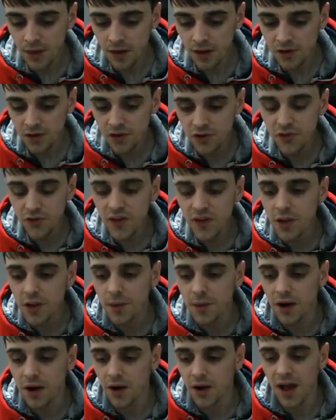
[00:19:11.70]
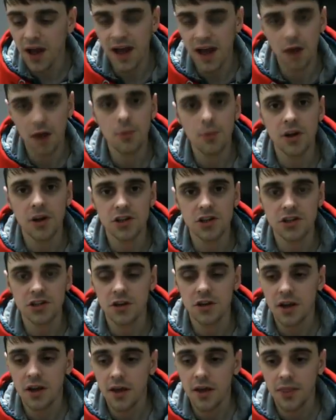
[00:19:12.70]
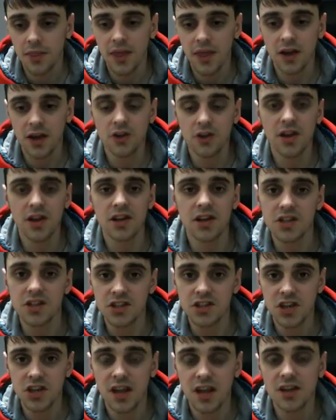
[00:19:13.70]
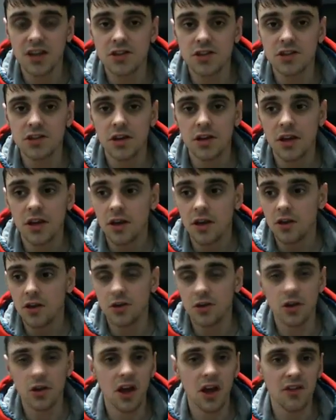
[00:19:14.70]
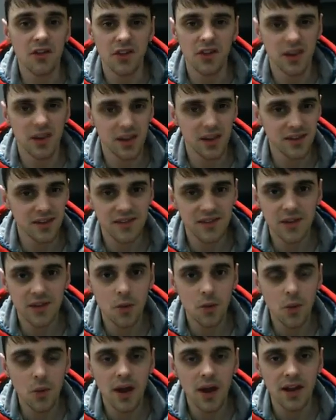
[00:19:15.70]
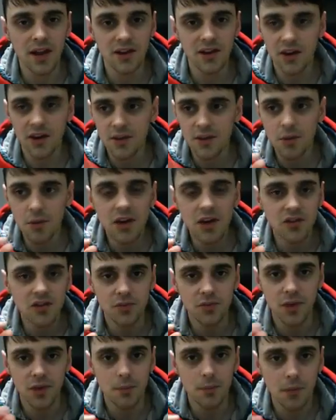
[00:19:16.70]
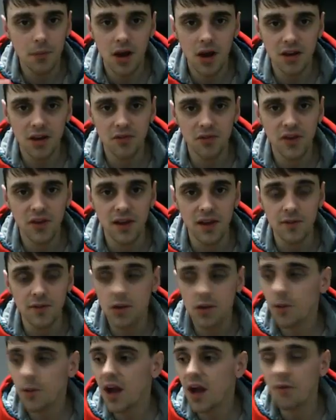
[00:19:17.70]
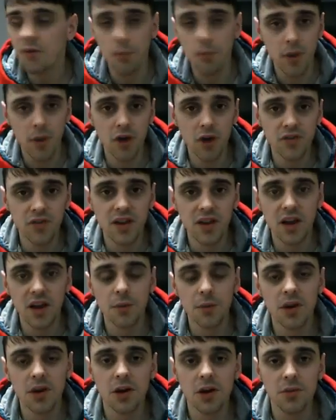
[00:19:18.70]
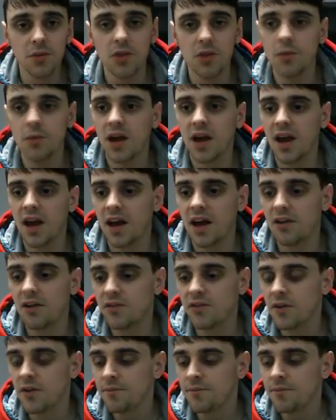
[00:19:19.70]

just think about how much that could actually change your life in some way. You know, it might just be a minor thing. You might have a birthday coming up. You might have